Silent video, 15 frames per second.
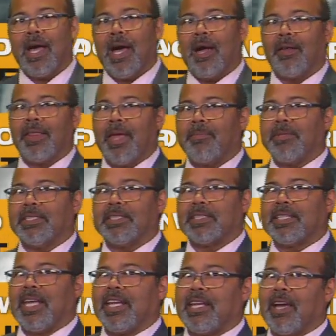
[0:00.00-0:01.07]
Uh, that means
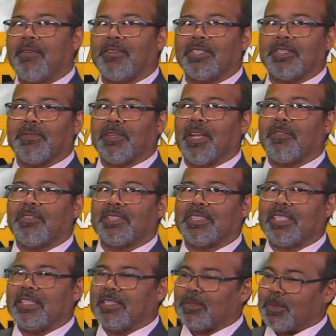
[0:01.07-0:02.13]
to take coverage. If you ever
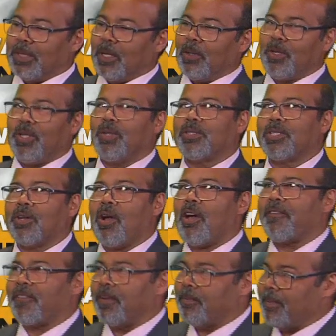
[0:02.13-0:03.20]
see this, we don't use it
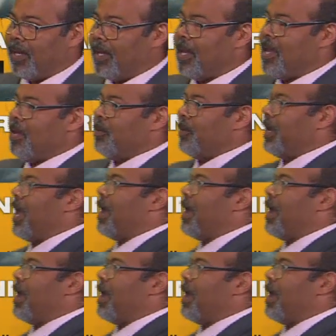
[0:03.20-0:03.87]
often, but we